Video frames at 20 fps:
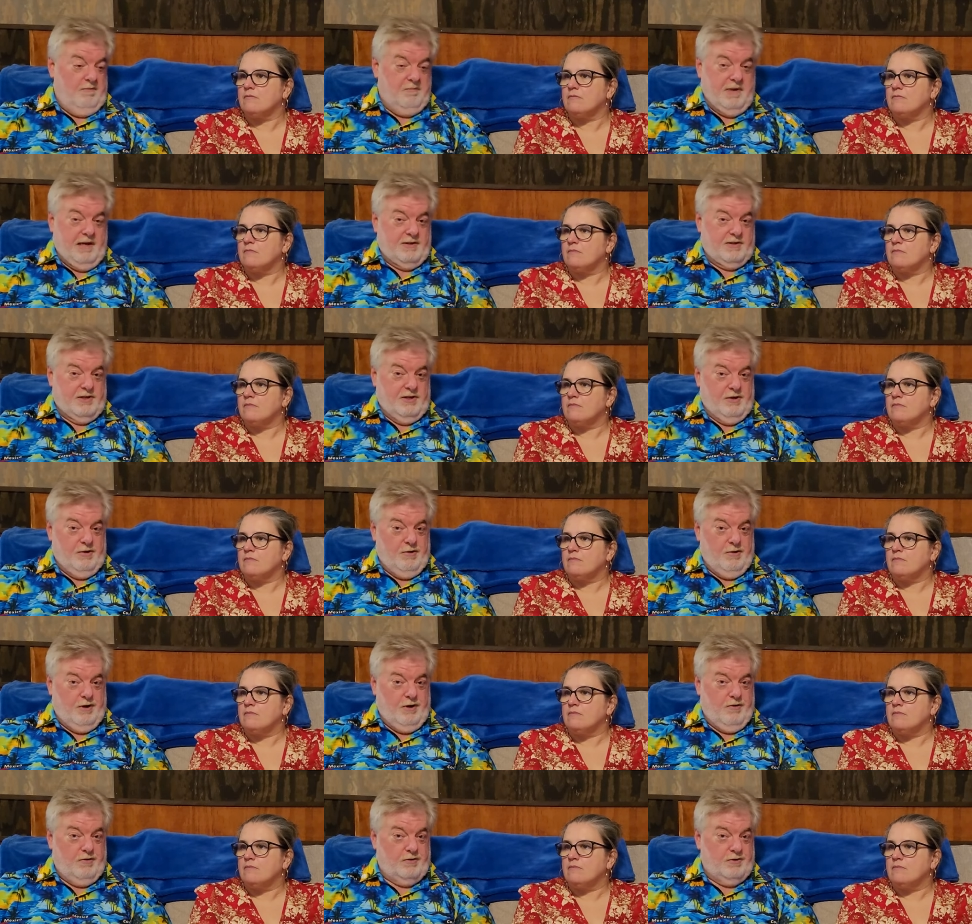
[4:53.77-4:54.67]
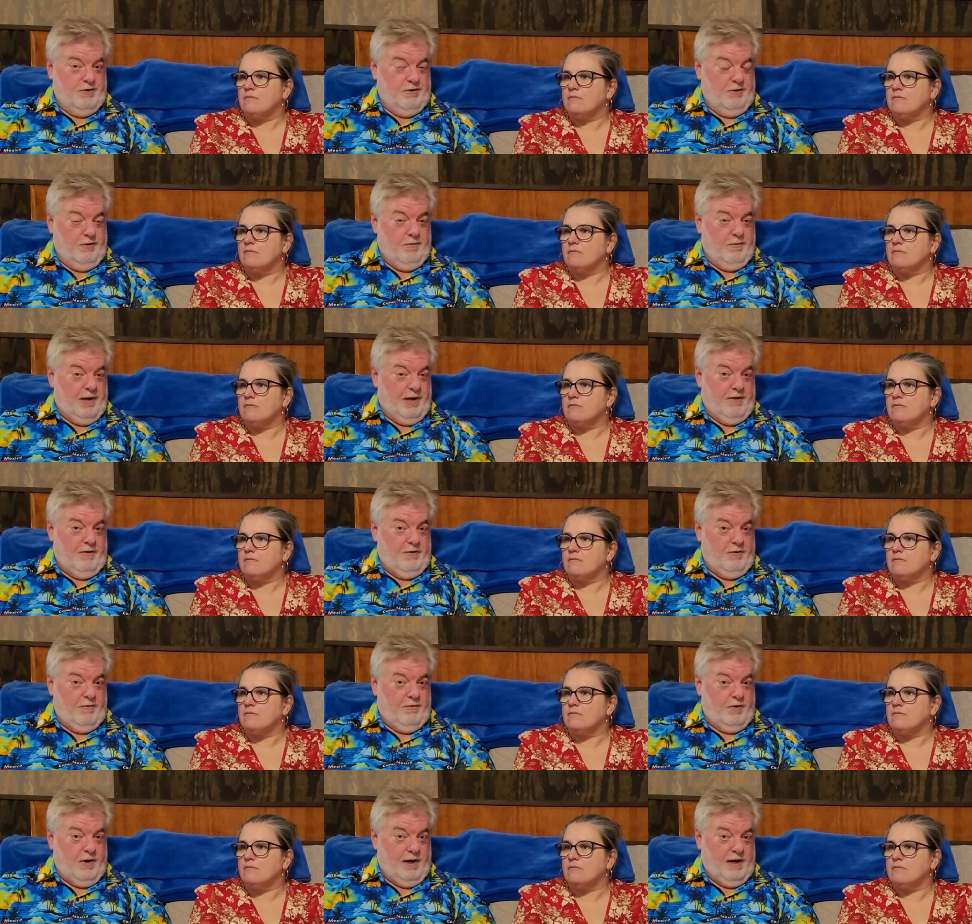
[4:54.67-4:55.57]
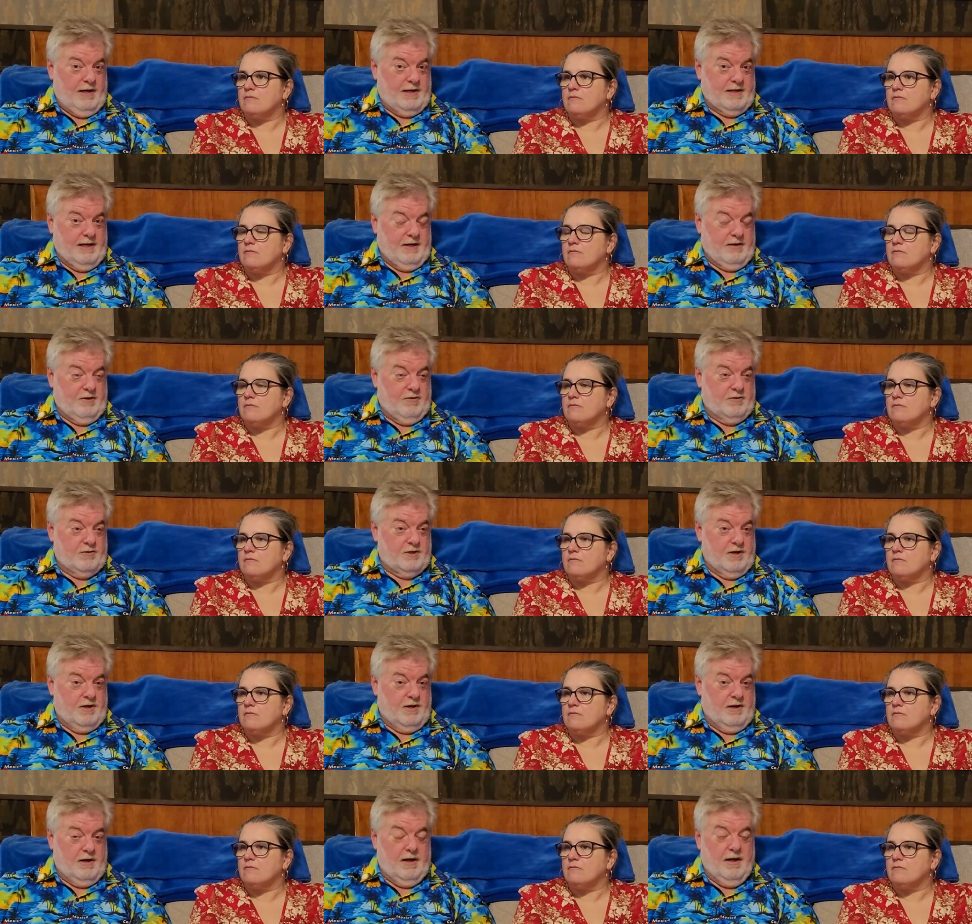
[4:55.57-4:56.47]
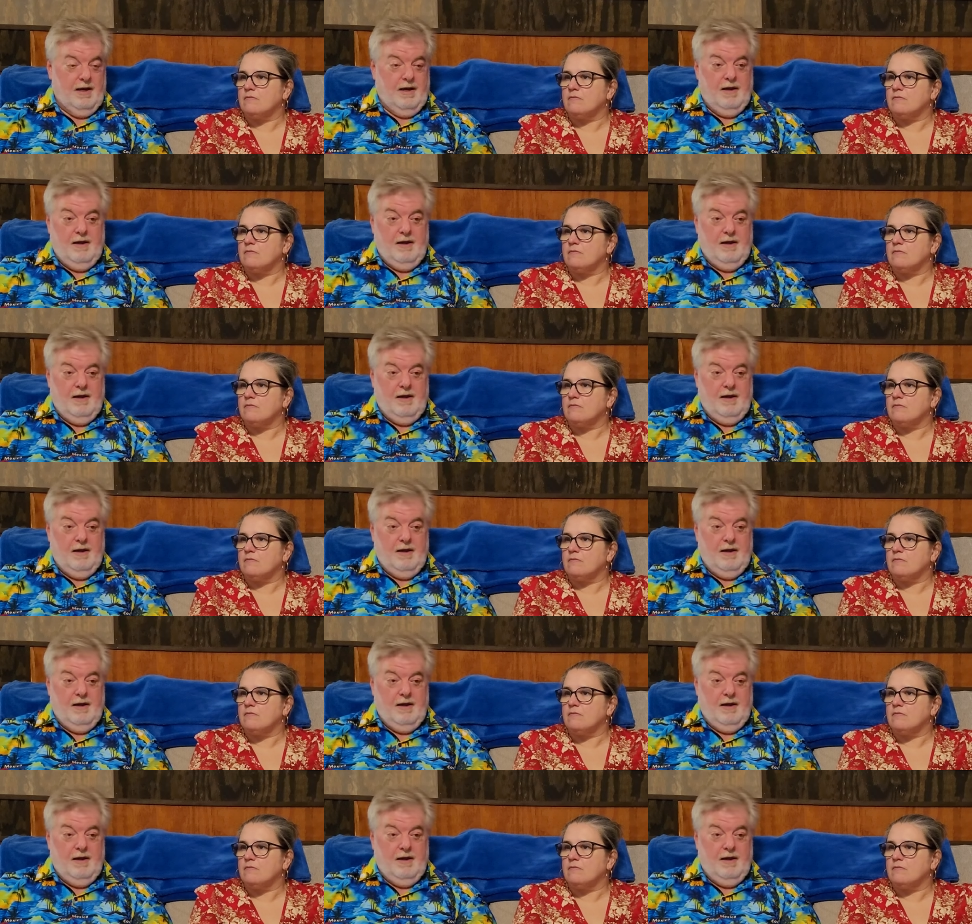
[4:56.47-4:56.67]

Speaker 1: That's a no-go, so don't bother trying to take those on.